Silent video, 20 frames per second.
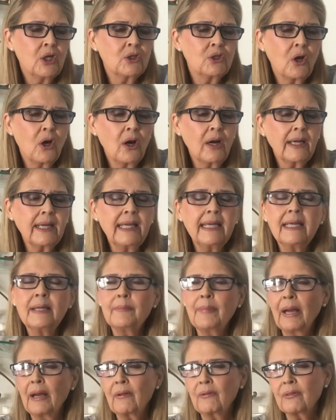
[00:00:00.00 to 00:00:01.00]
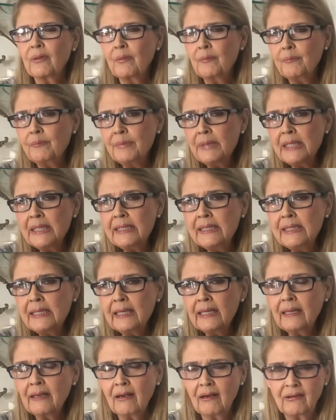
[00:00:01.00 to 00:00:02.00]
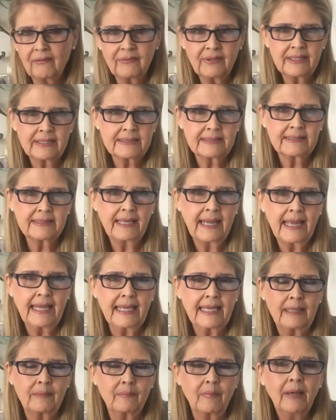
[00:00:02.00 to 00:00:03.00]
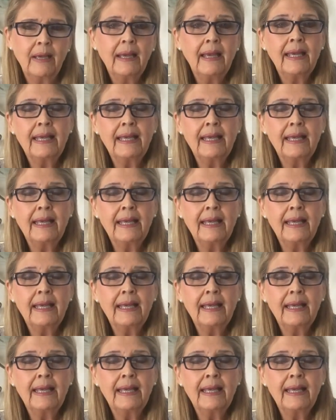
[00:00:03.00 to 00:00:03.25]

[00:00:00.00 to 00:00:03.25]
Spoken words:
talking about the meaning of his name.